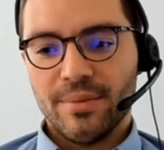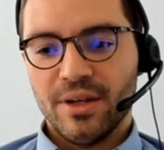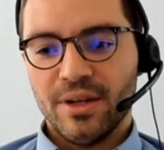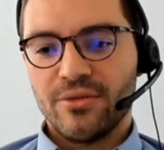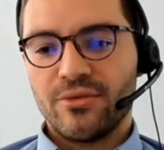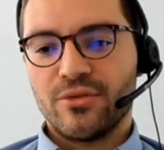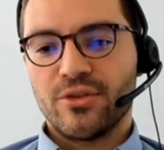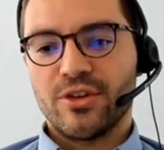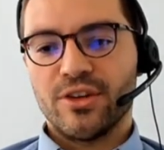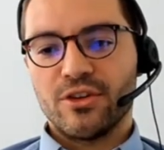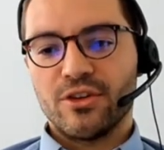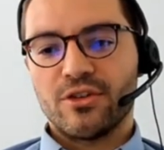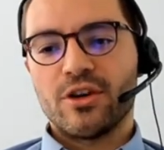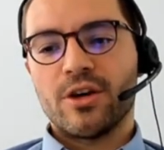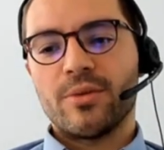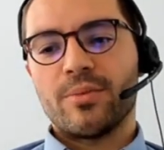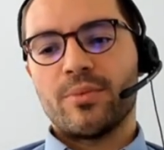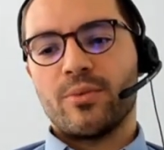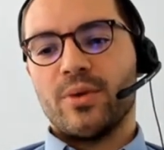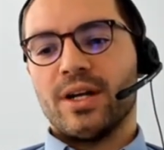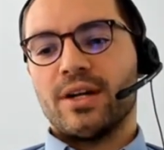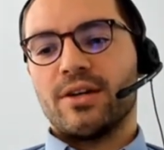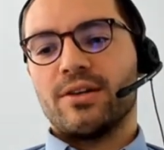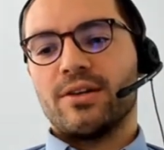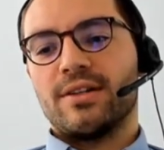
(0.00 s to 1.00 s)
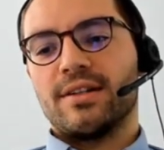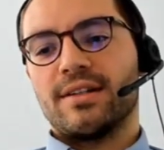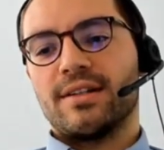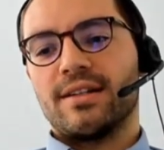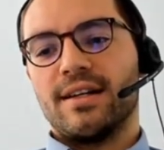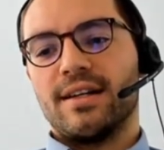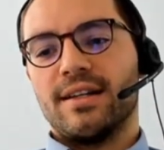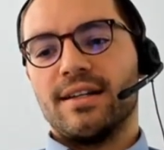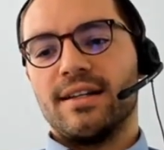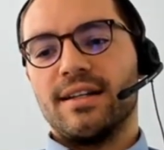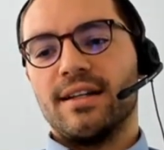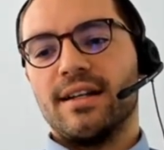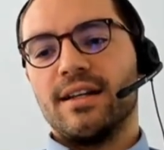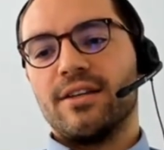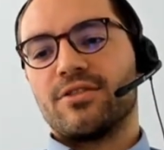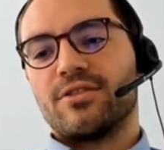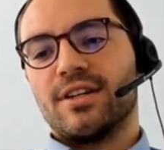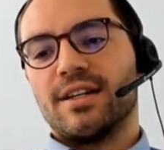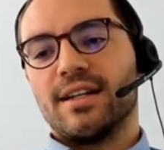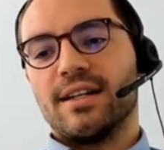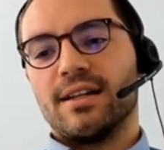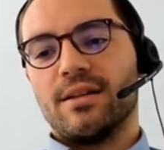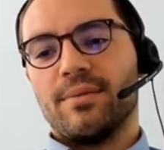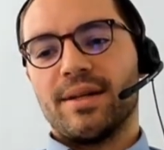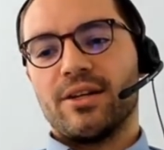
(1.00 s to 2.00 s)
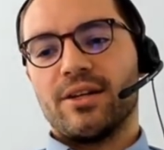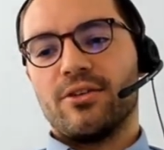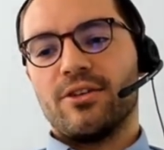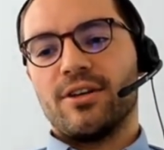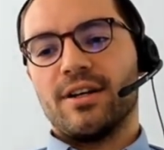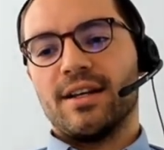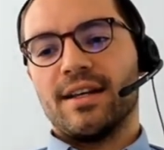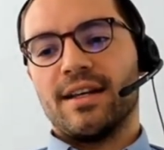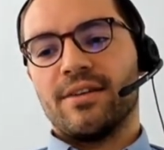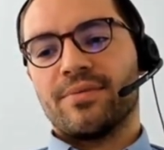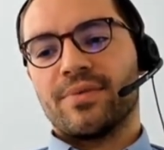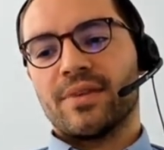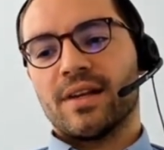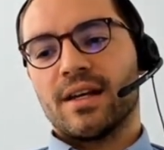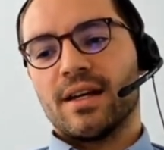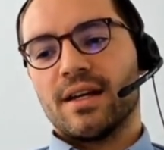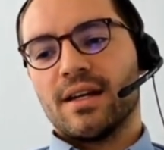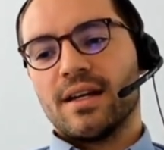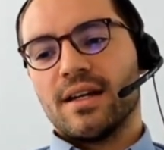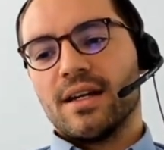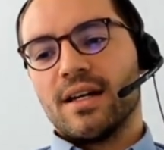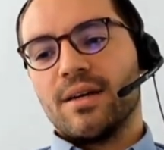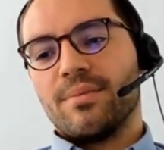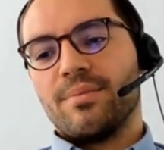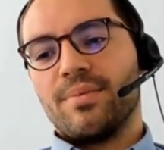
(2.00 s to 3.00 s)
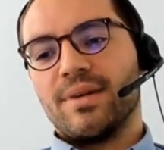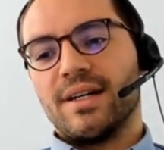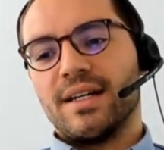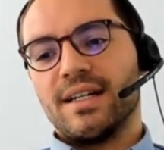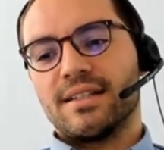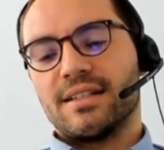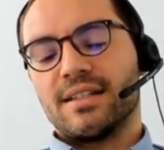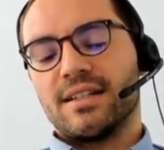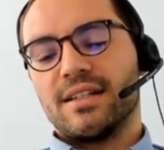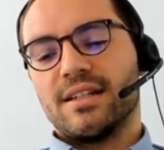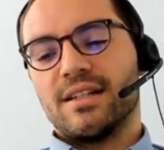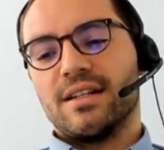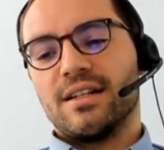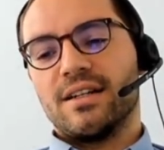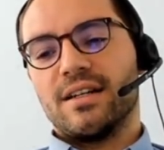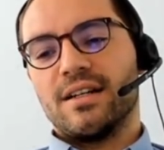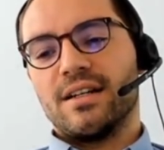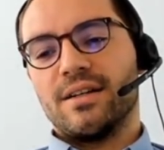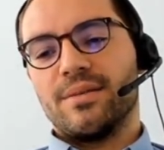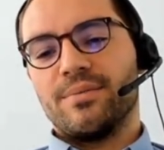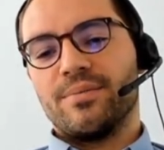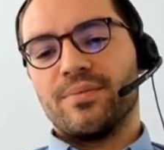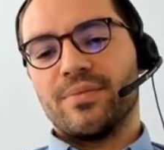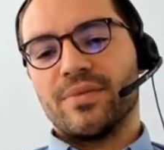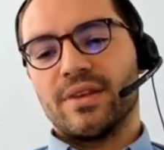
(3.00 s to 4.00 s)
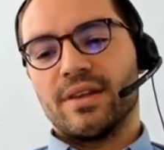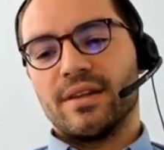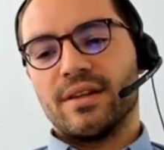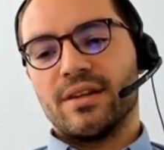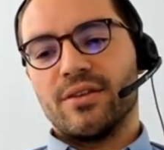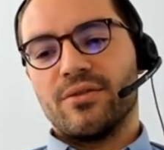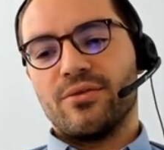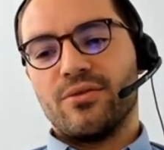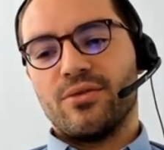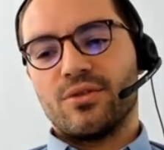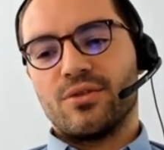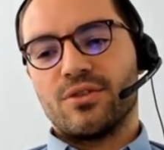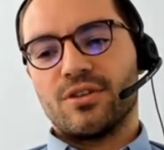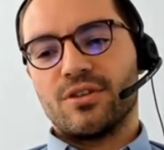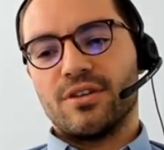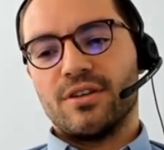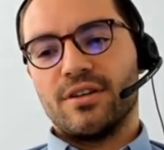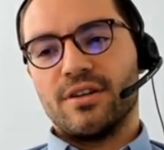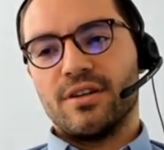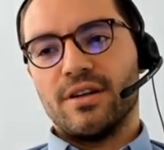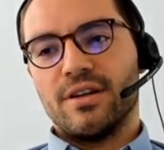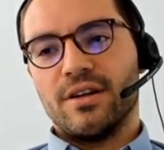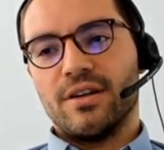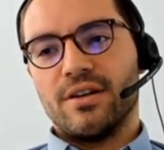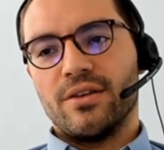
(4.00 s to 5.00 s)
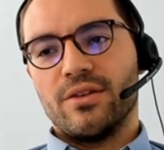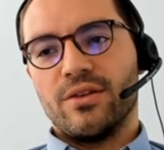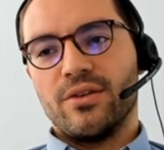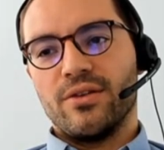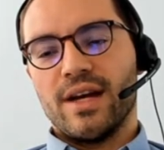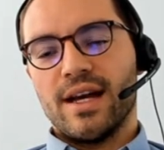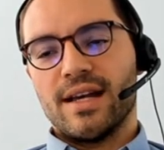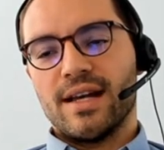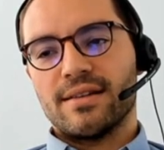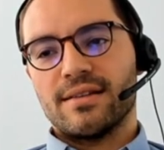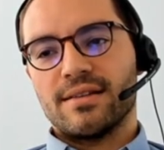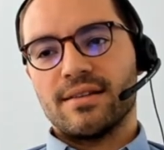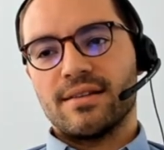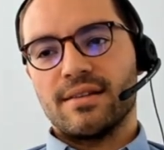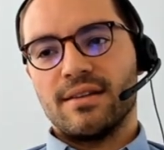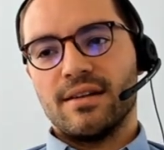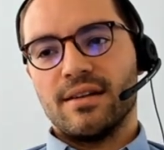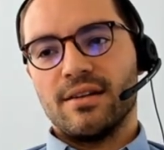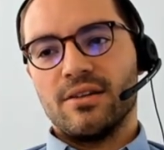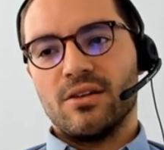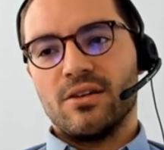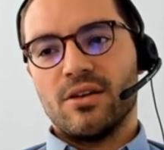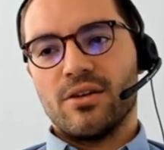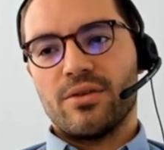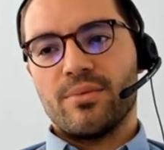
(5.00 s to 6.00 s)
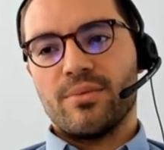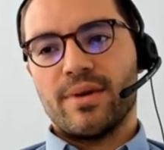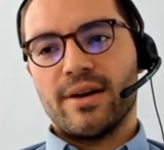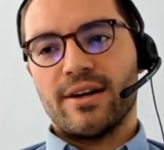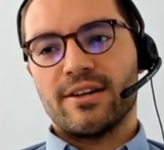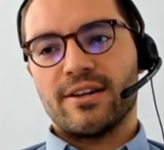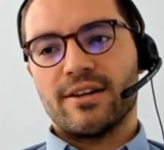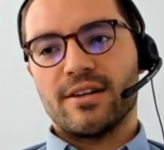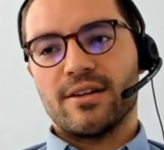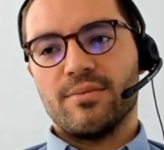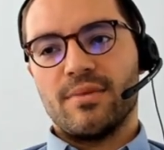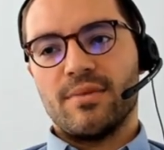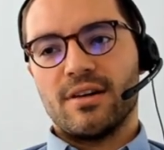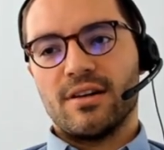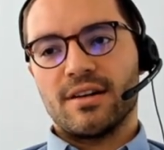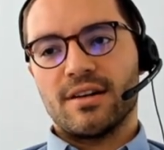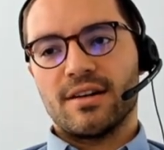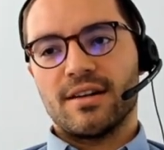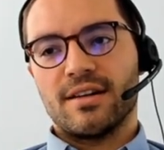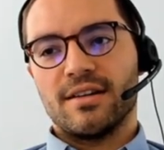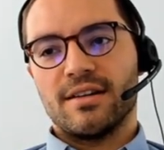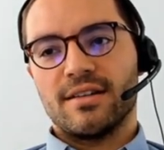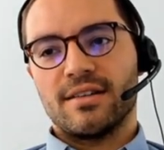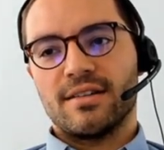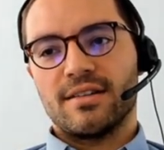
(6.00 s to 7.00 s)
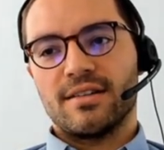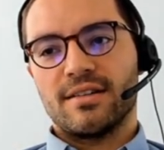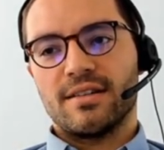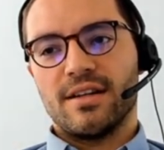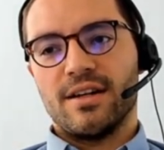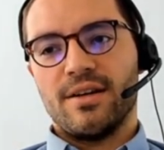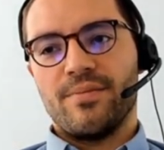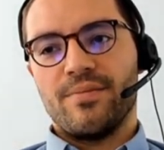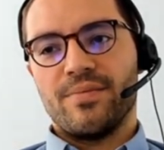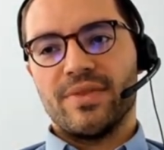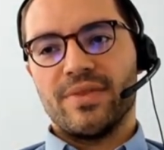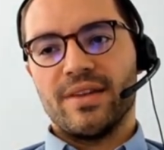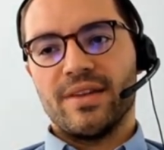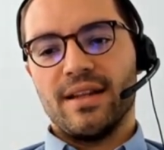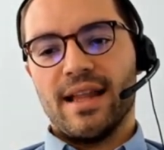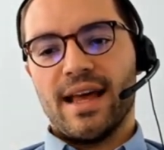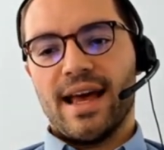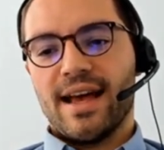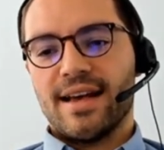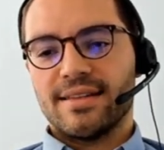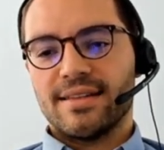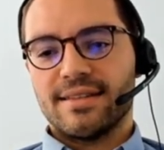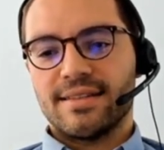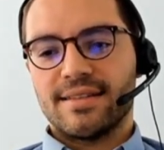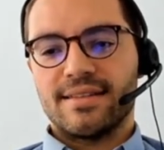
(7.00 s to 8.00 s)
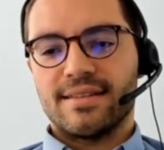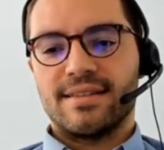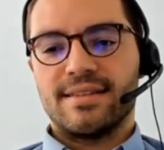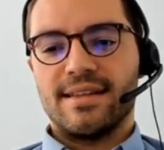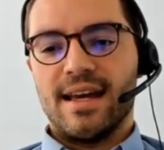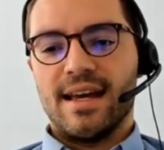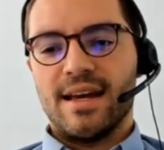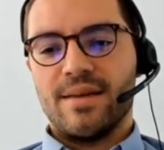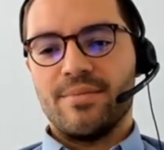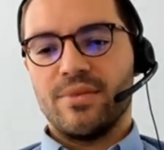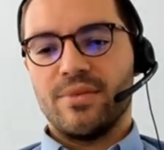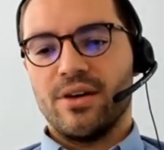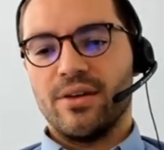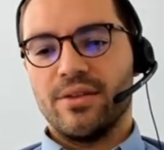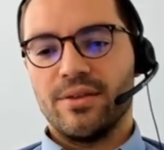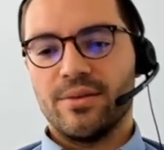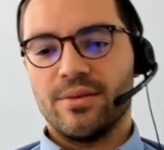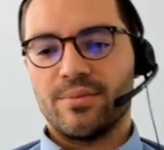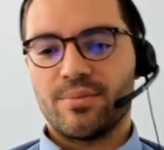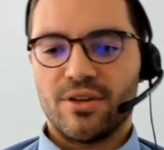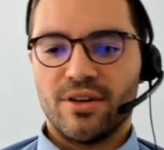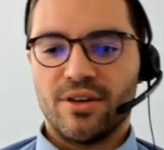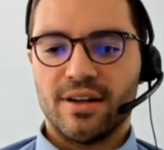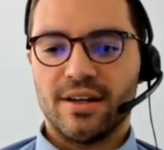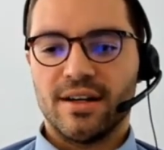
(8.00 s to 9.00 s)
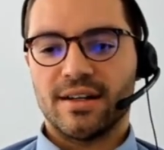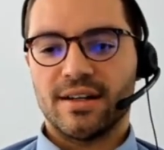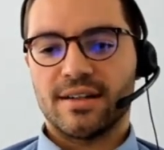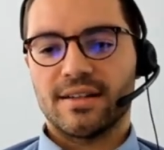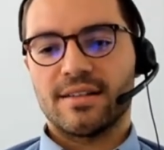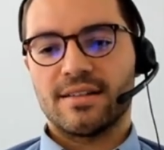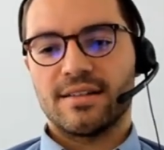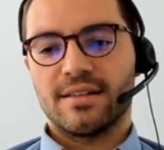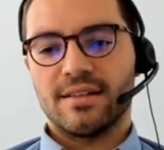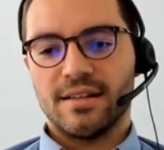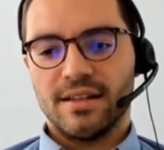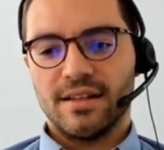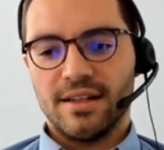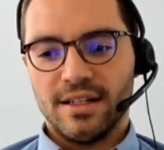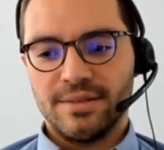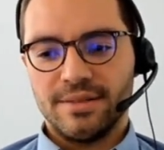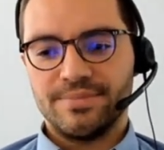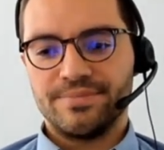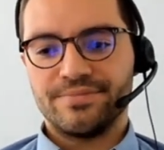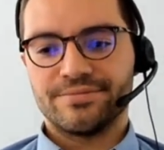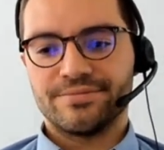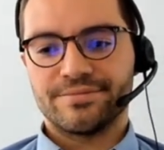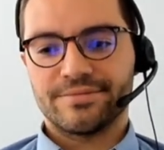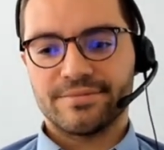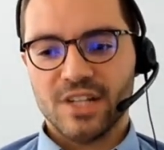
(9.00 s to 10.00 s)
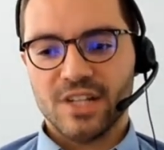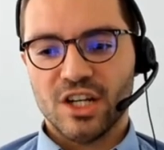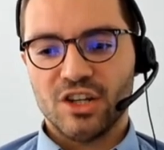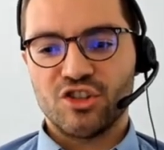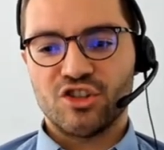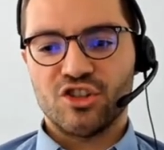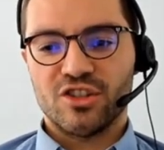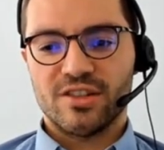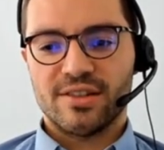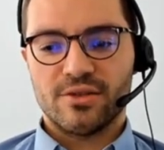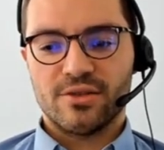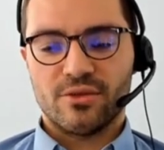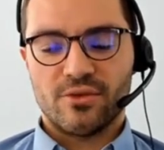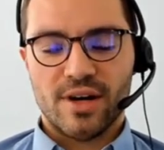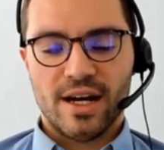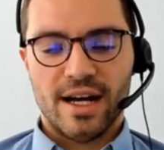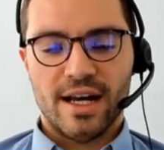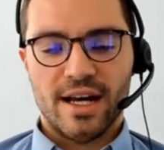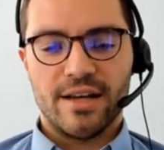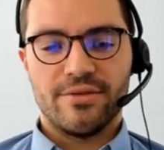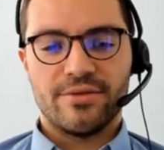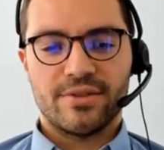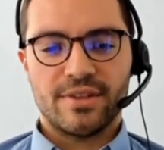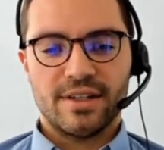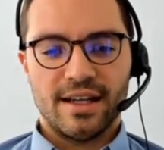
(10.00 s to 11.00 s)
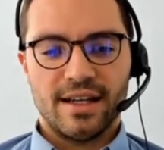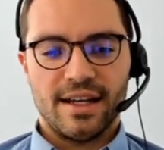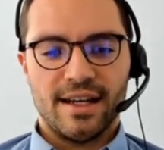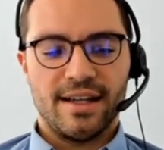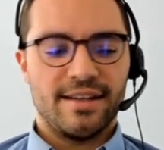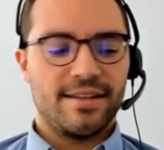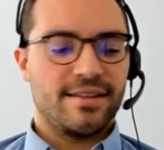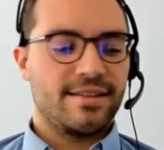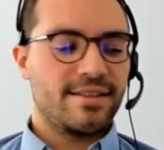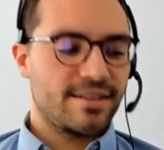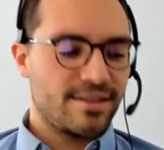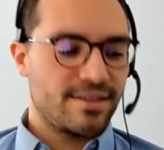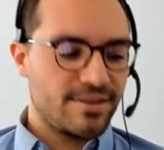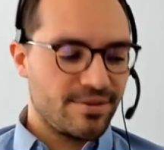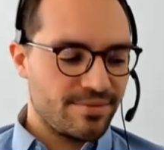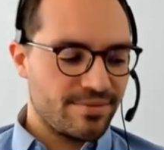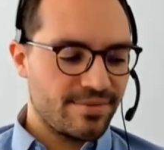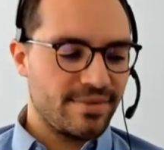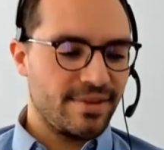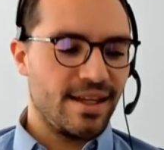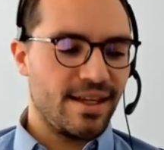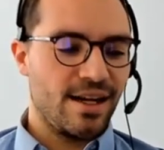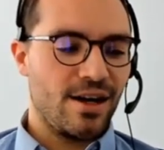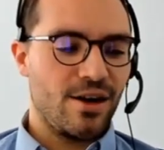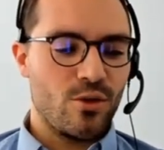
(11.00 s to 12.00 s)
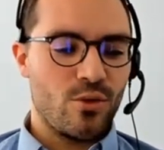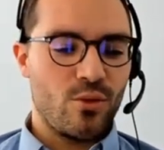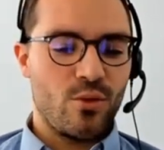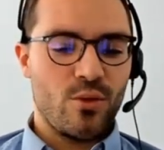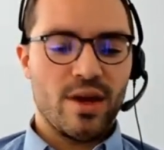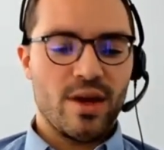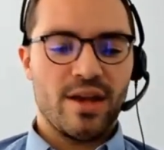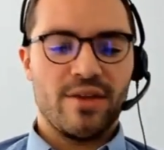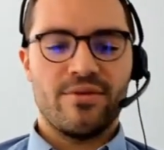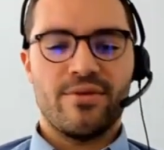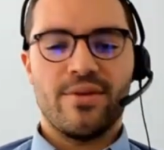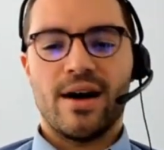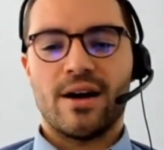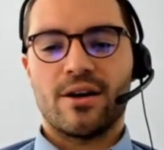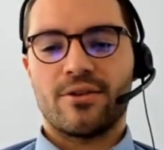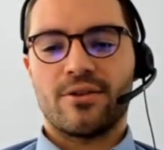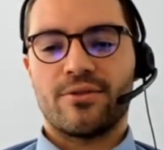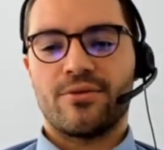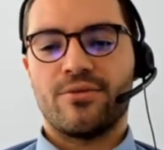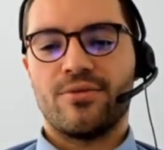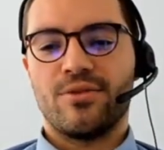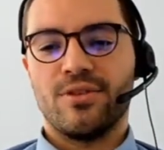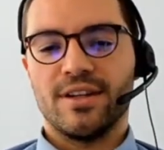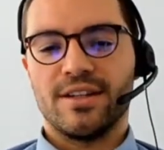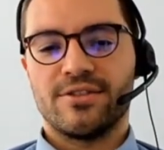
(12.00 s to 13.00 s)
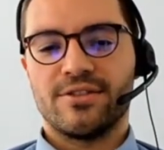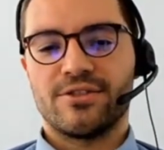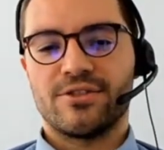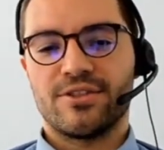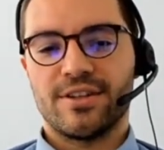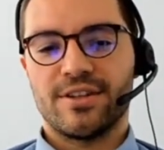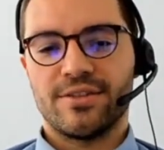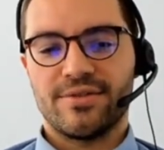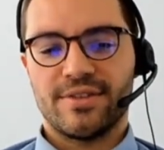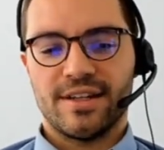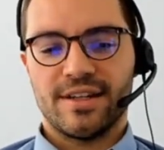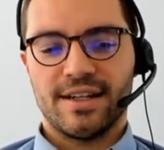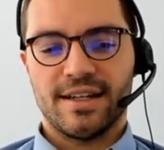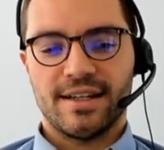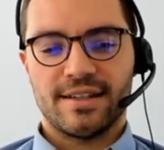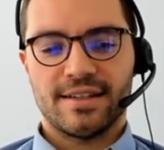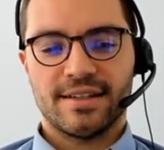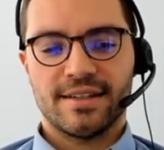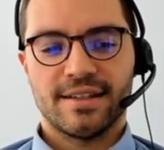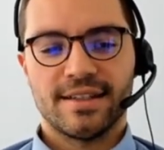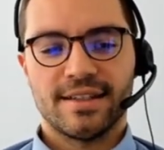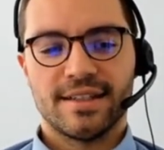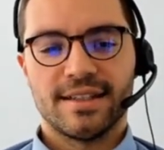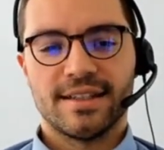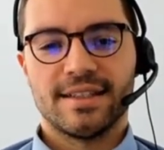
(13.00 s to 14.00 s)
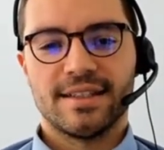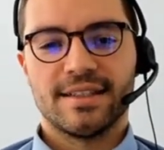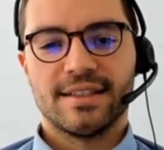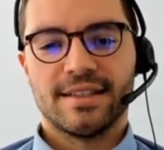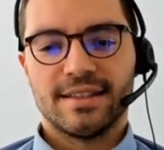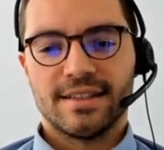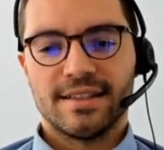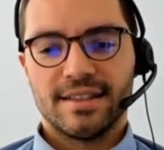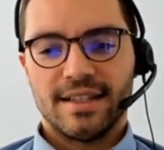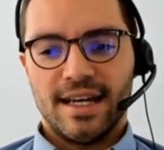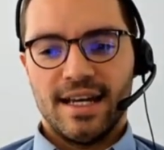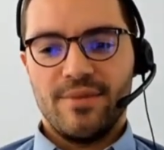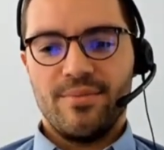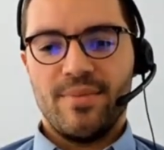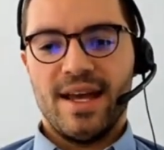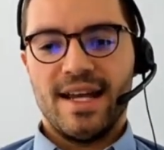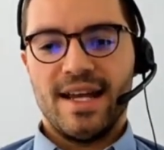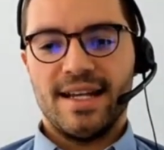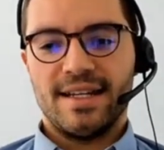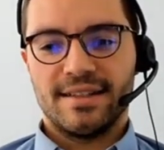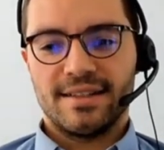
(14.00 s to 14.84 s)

mean, for Europe, we could deliver a little bit earlier, but for the US North American market, the last stamp on the product just arrived, and now we are fully certified and made